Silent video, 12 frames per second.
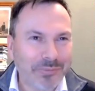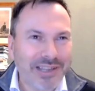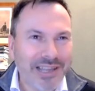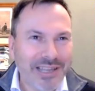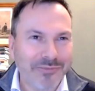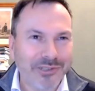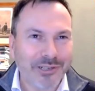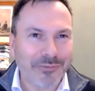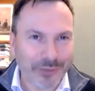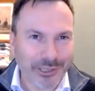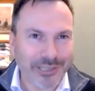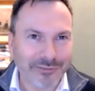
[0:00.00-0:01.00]
behavior
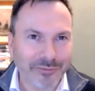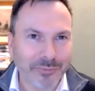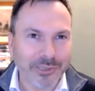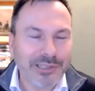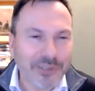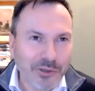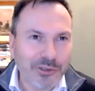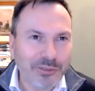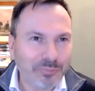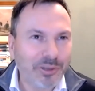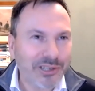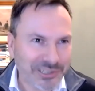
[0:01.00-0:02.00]
for a government that you can
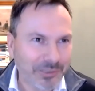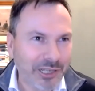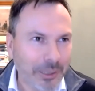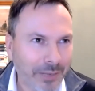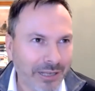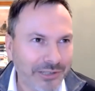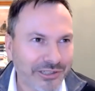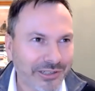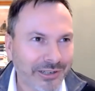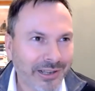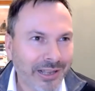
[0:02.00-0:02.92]
possibly imagine.